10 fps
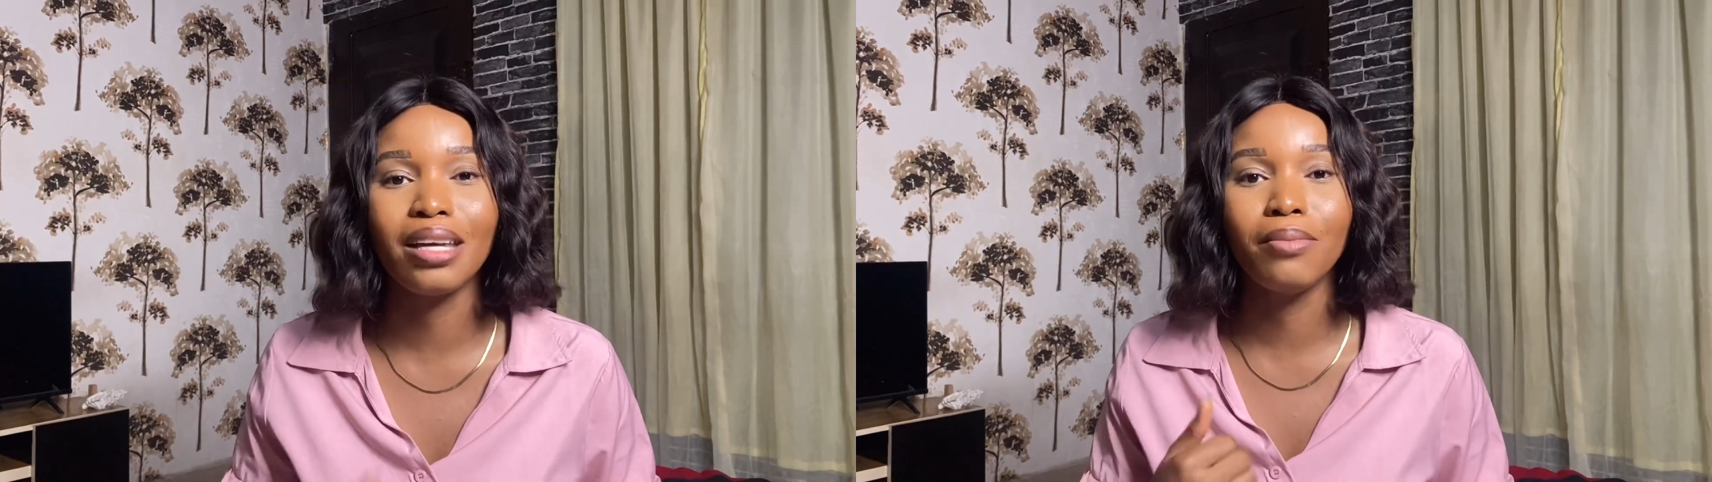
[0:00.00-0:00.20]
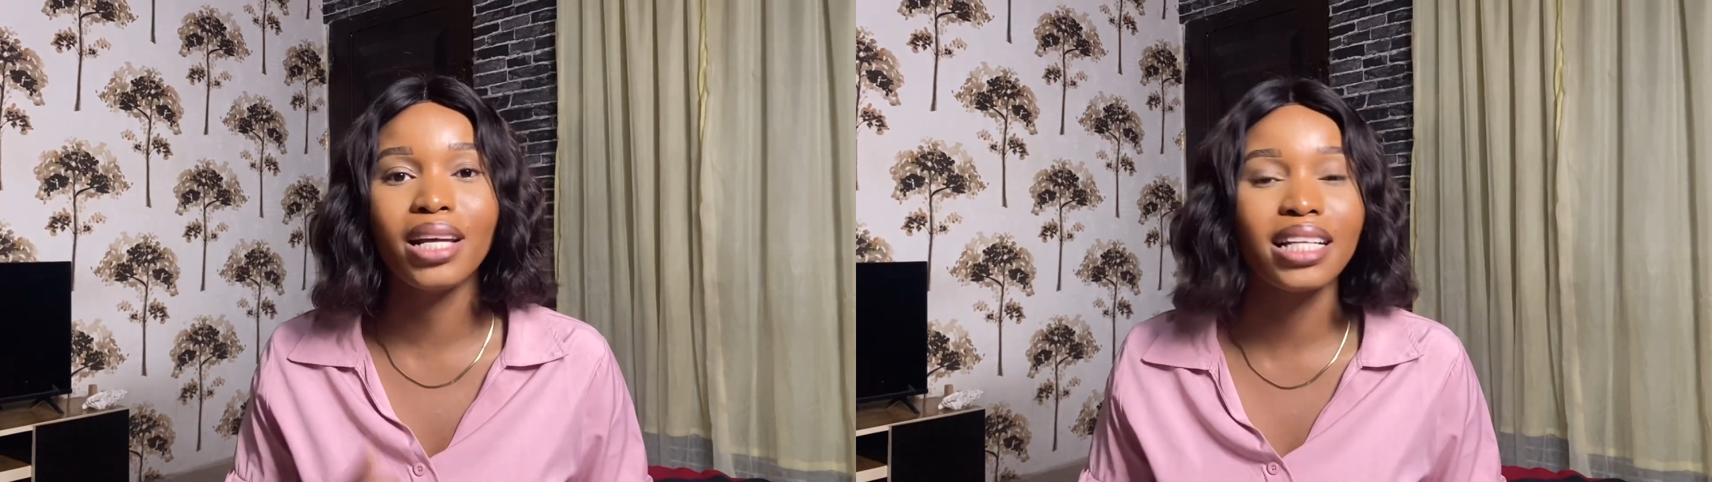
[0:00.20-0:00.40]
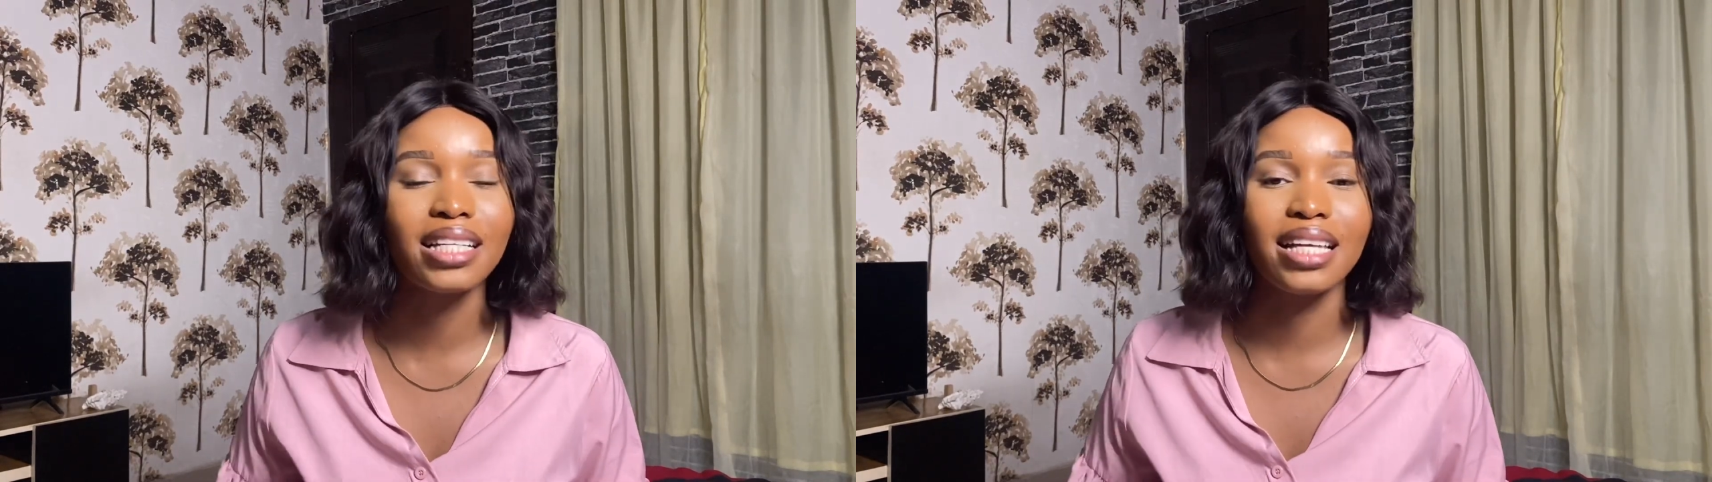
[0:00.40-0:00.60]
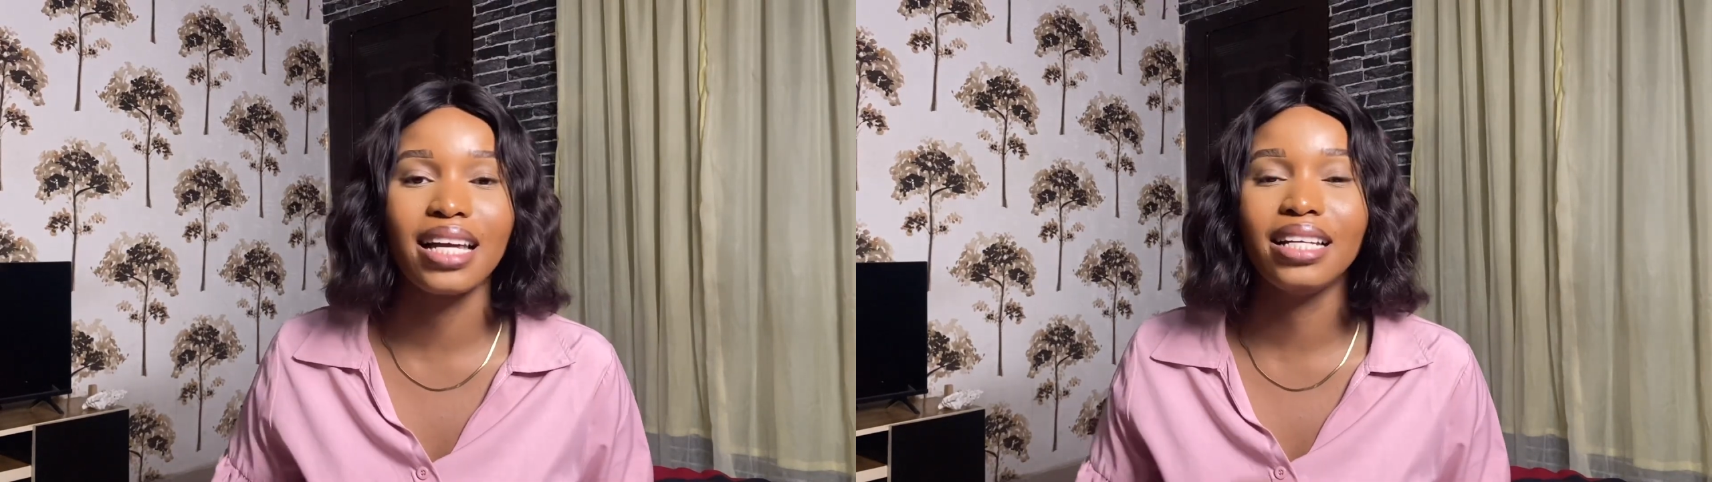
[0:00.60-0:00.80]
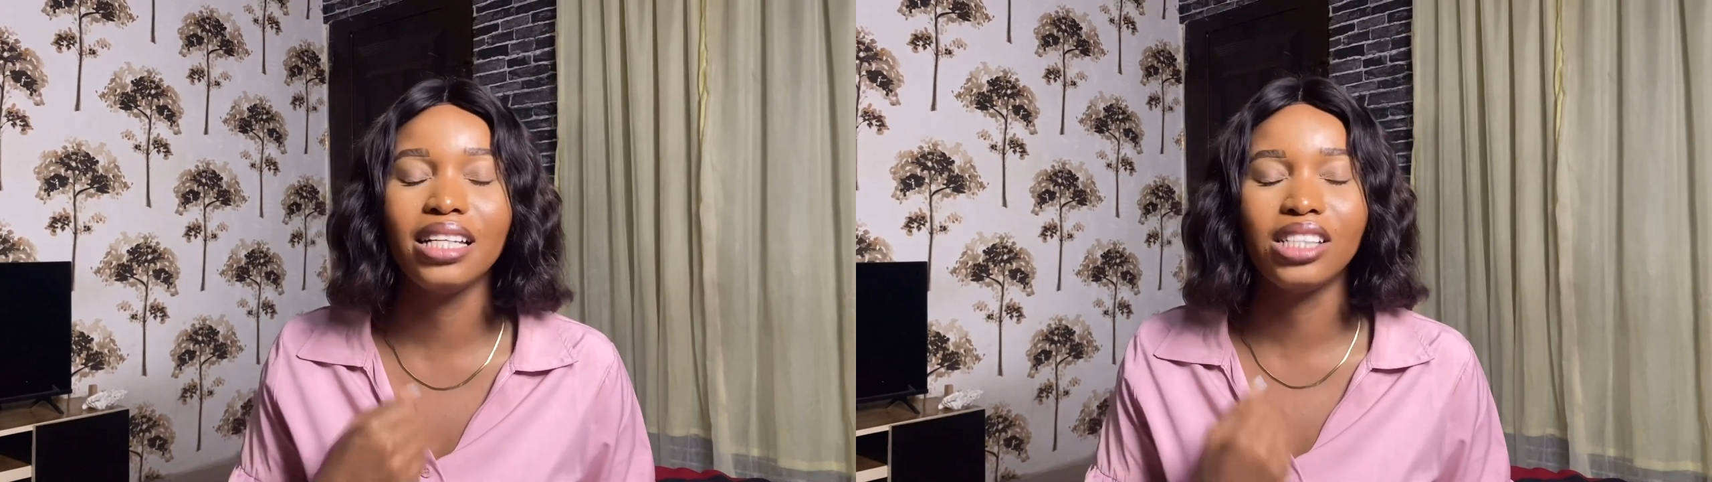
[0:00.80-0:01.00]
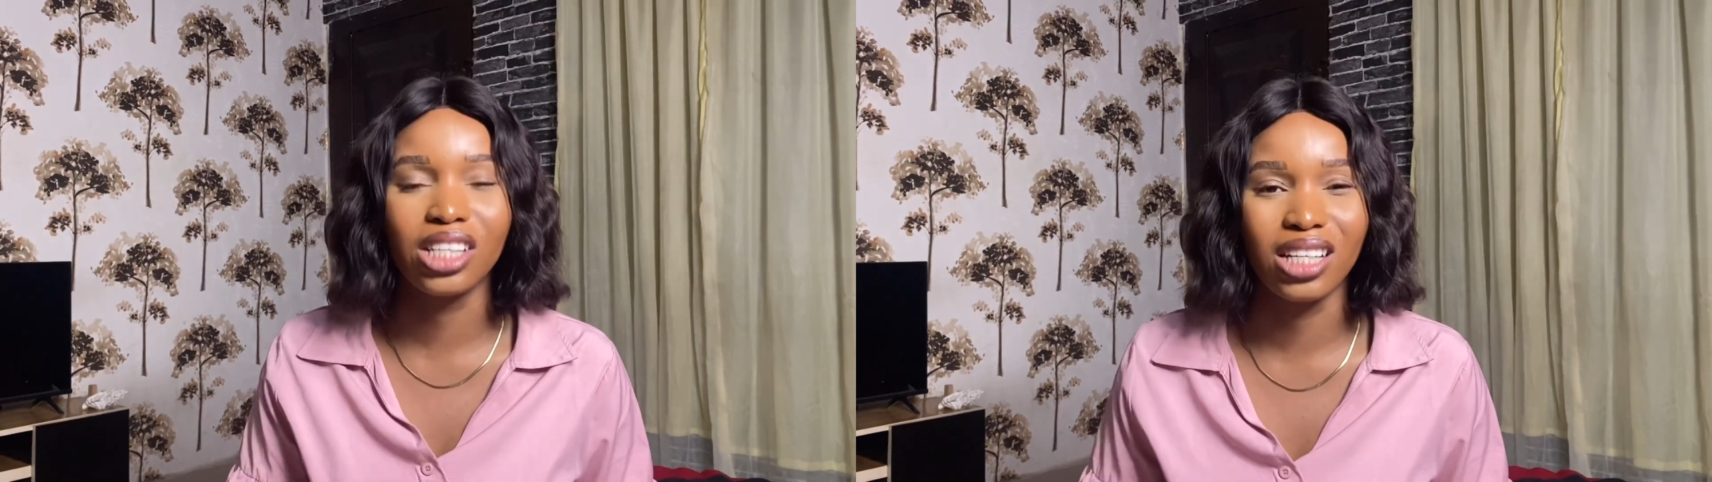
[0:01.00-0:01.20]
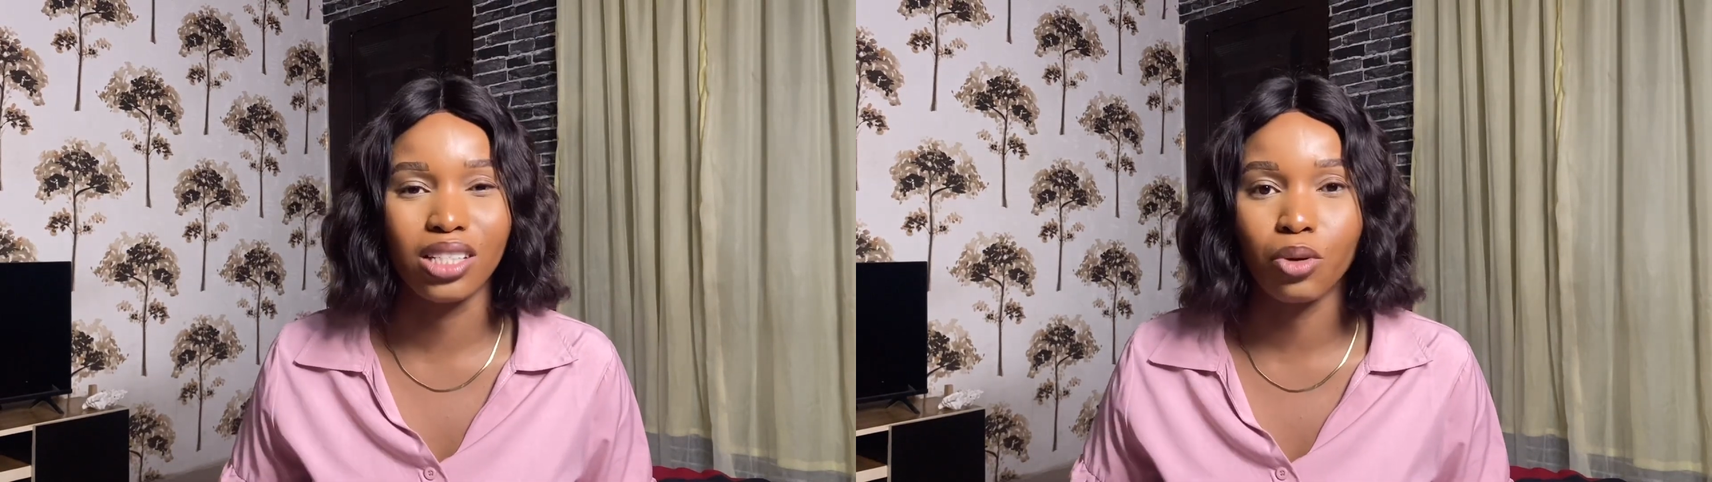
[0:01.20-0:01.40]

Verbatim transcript: immediately there's any change